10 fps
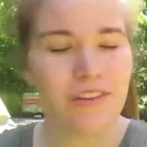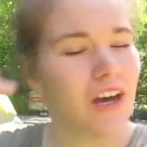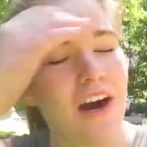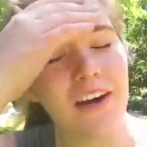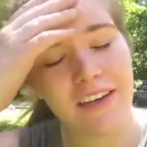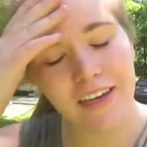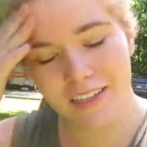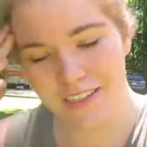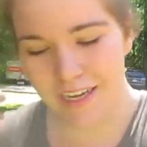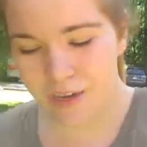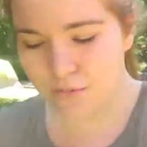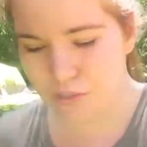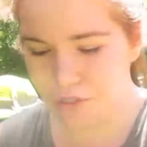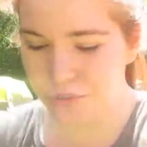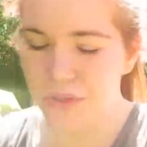vlog. It is now
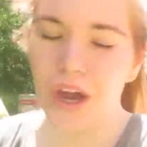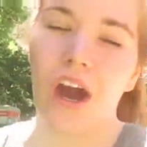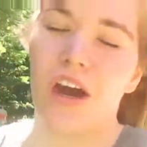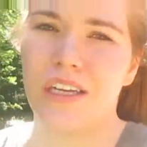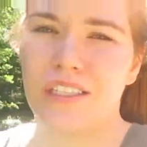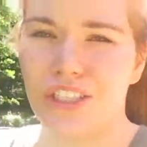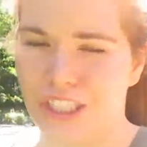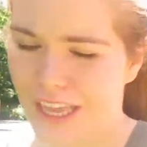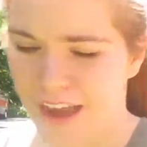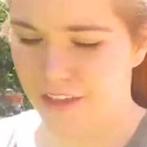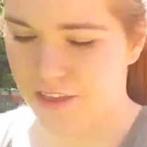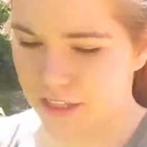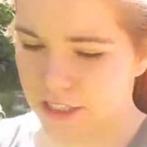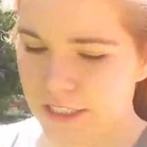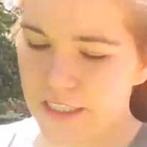noon on July the
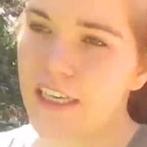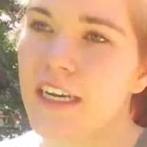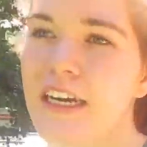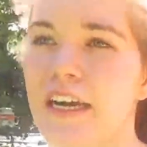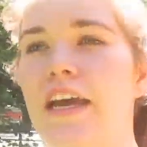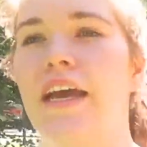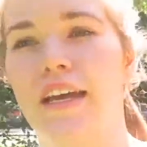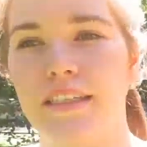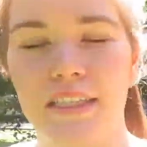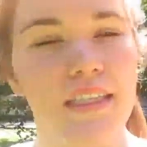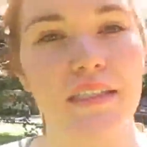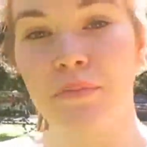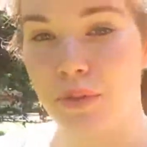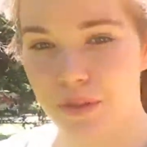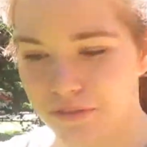3rd and it is a
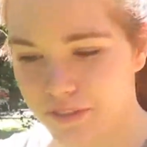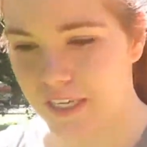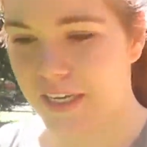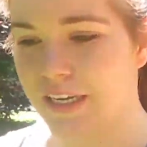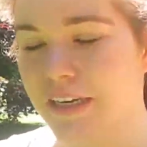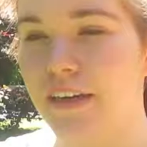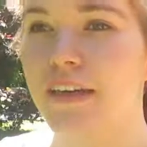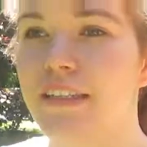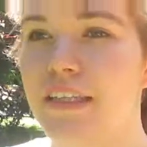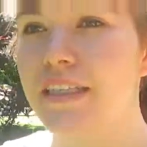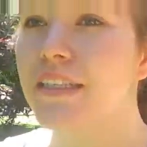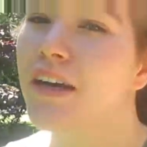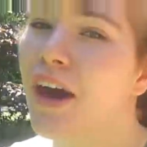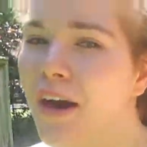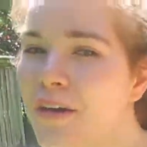beautiful day here. It's nice and
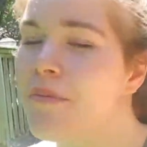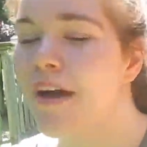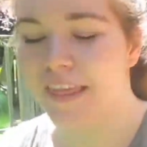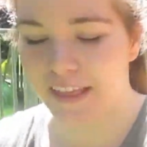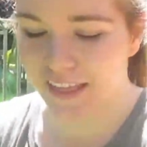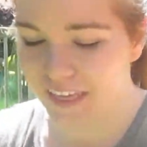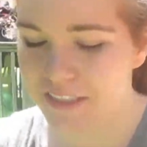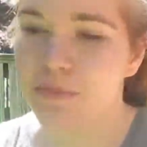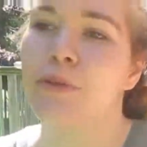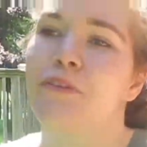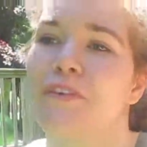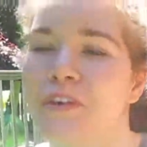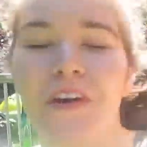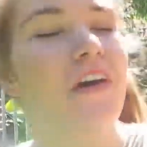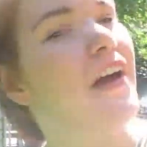calm, the lake is
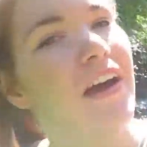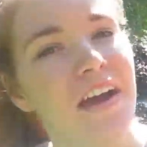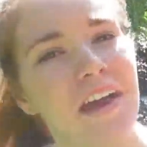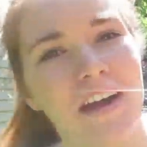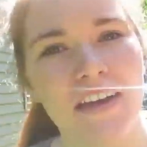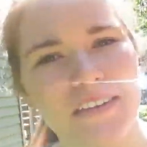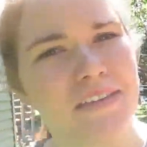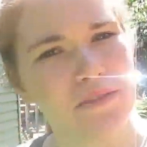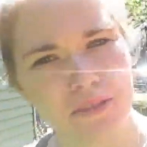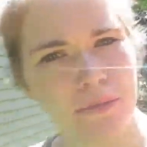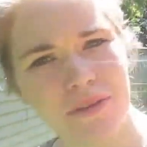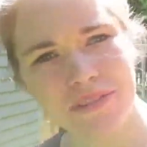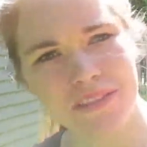beautiful, and it was about